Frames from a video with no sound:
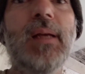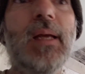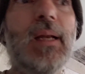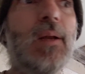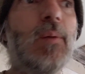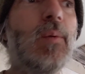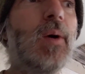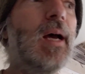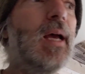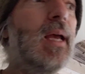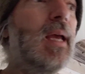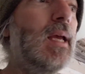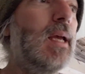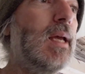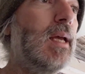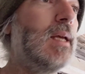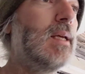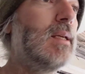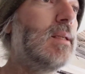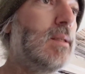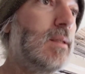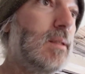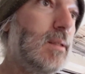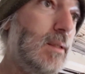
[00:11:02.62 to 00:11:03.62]
anyway,
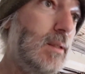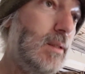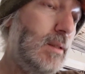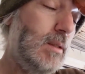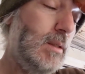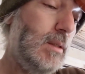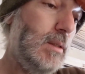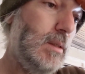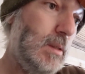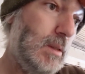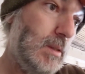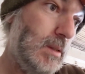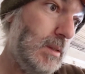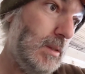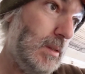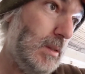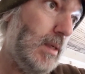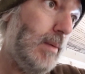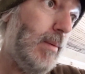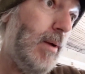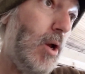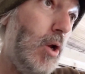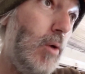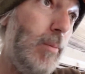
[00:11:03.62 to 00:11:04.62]
is
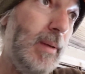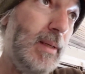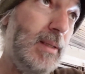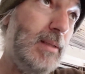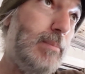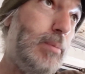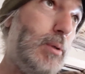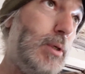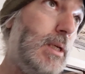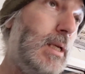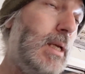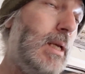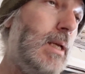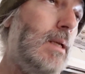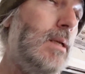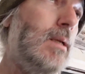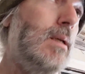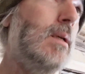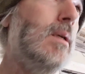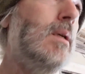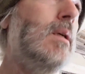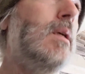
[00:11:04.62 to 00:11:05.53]
I'm hoping to put in